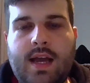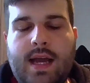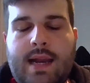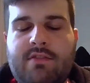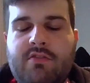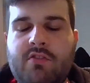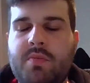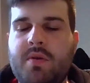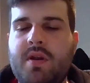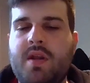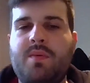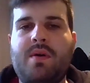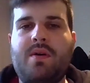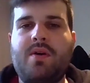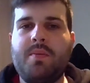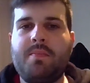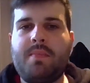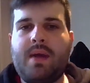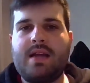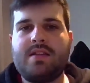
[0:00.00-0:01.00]
Hello everybody,
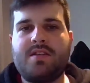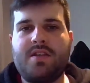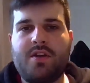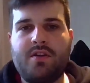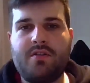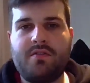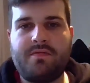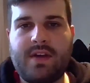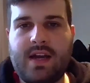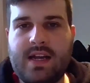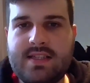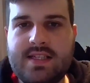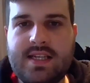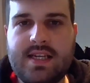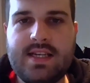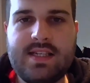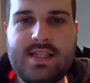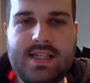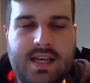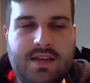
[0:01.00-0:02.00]
welcome back to Gooner
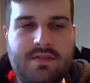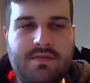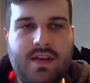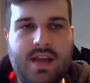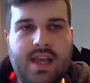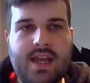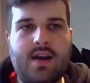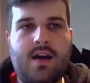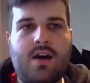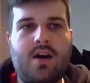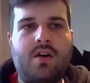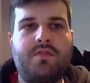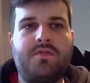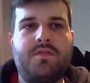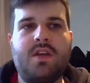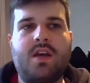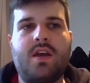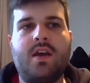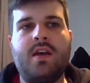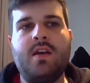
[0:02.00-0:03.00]
Fanzine TV
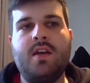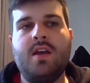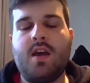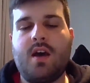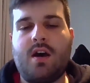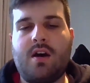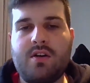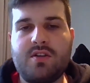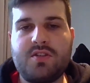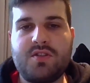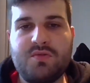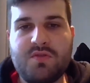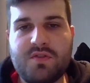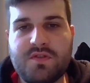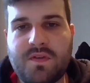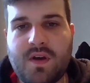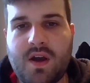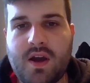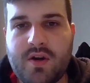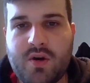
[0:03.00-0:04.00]
after
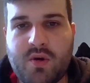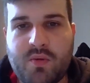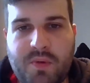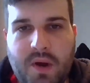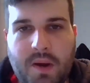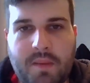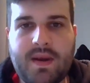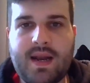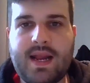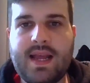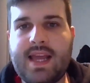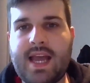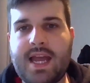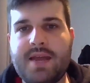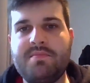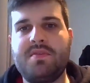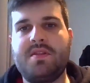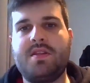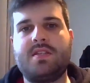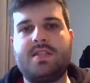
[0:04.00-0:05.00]
Arsenal's final Premier League
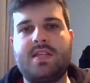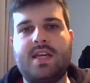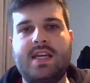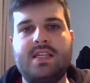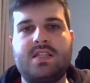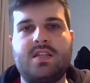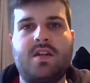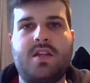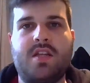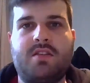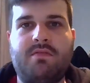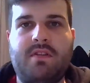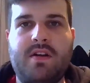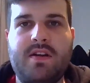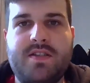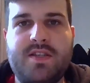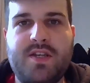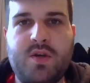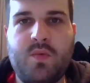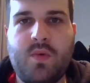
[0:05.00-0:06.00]
game of the season, a
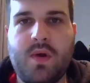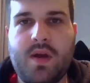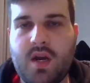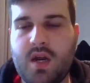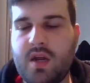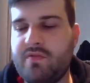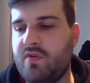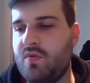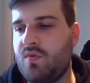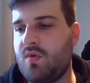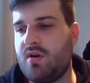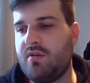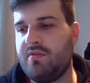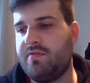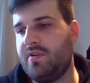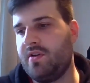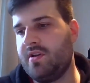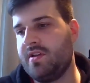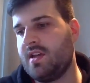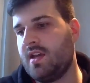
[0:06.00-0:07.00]
3-2 win over
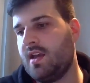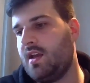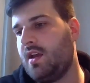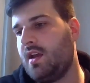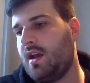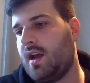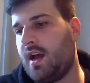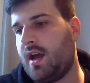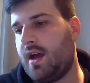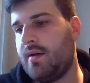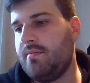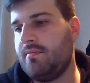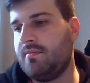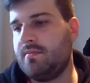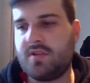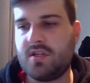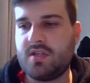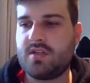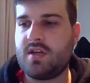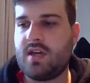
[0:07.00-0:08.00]
Watford.
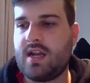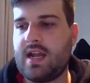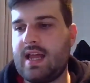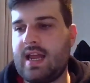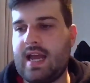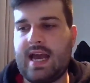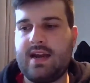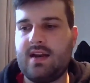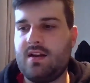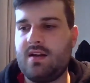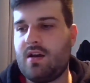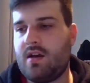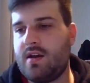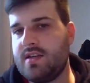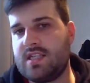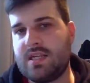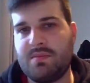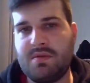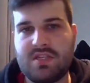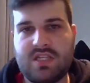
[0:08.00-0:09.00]
Just going to
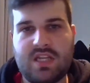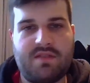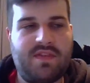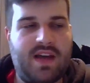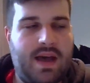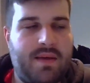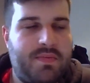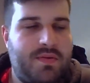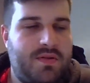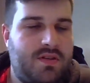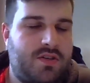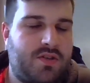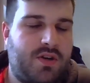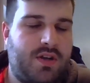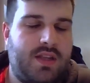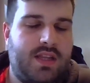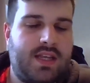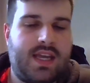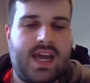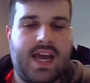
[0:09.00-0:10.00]
analyse some of the stuff that happened
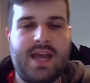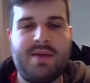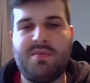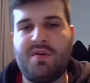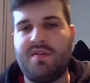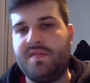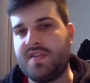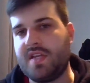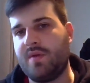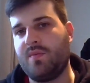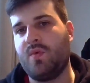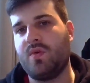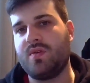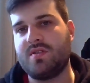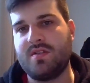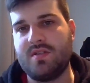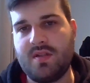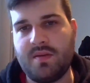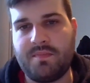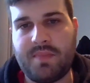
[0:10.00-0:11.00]
during the game. Obviously it
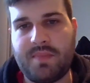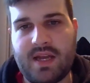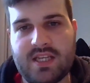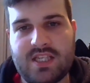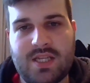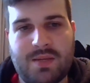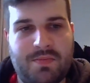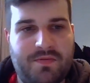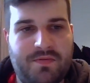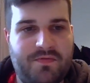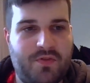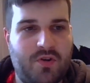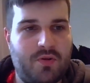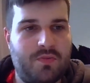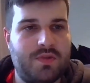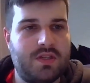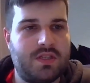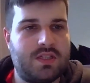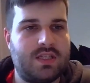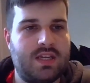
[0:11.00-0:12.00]
wasn't the best of
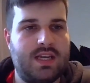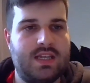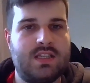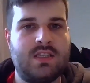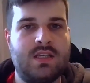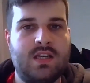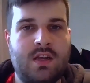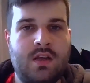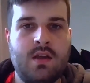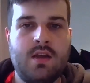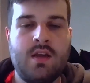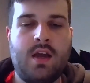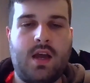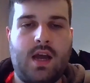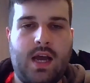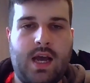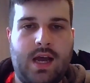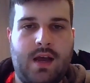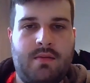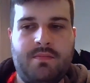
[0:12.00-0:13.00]
performances.
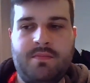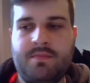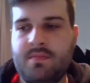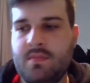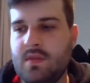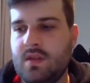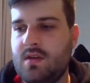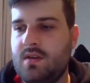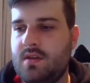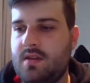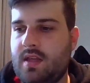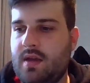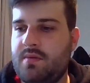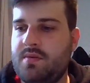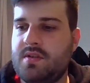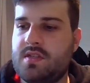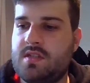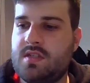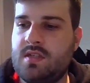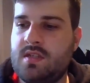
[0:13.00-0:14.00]
There
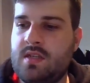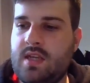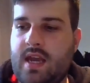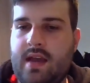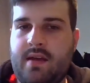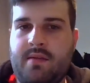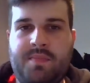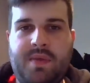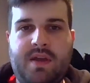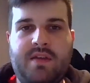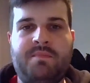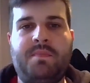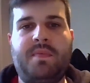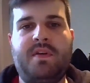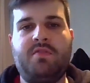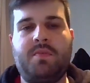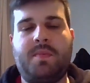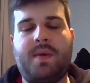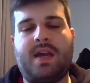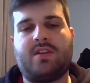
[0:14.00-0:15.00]
was, a bit
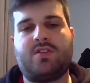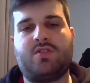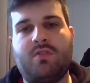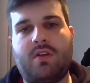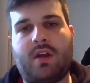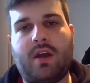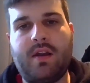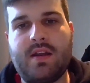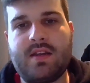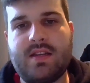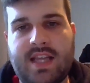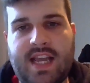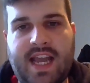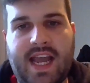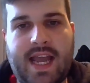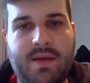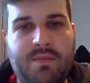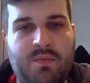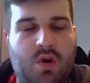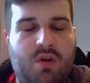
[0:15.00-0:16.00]
of a backstory going into the
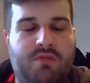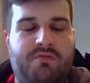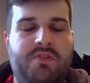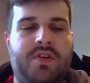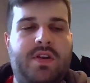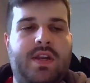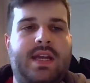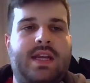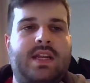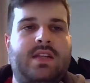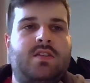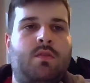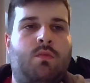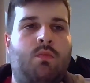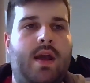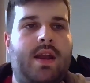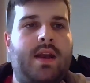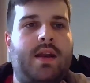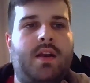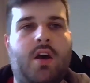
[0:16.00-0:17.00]
game. Watford needed to
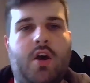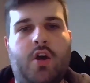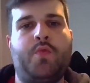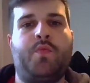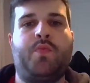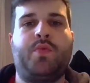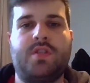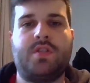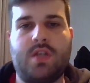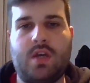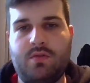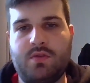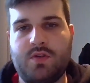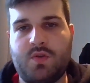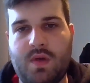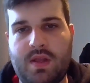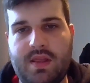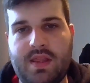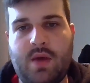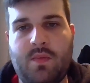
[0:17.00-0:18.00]
win and hope
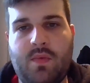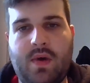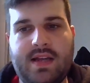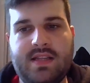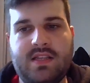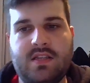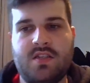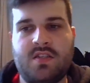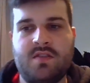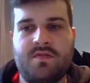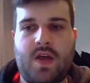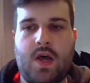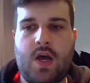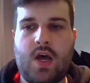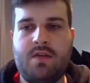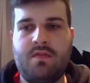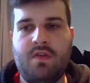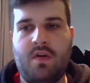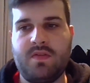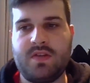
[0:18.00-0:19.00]
results went their way to
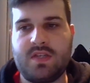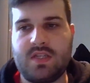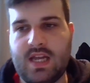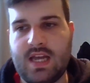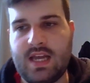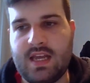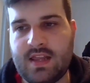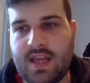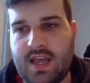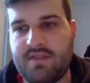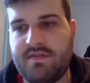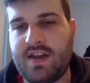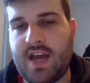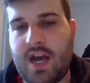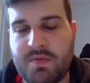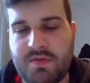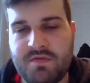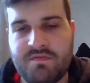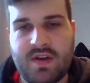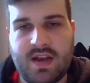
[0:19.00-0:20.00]
survive. Obviously they've
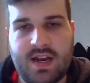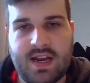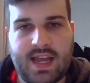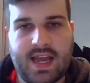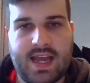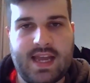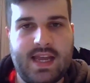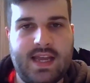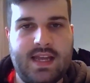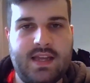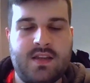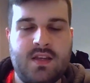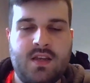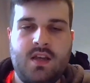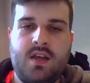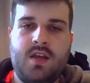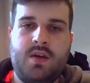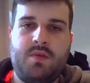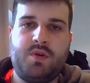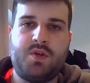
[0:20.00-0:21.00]
now been relegated,
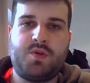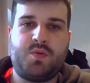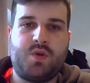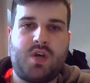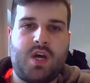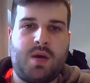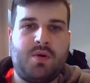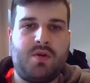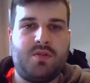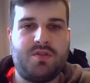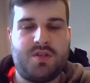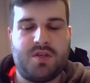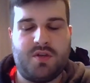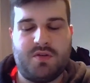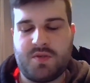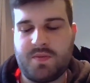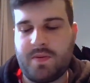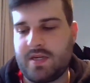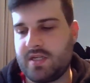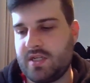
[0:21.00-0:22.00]
which we'll come on to,
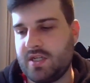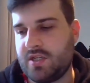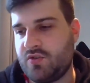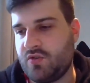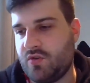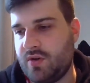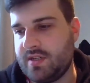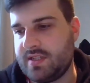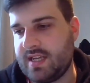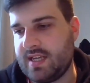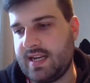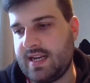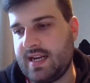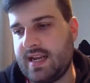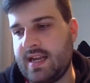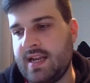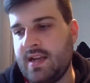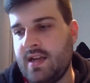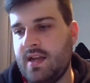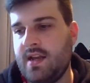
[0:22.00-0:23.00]
especially Troy
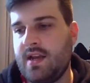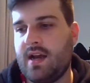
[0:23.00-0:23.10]
Tierney.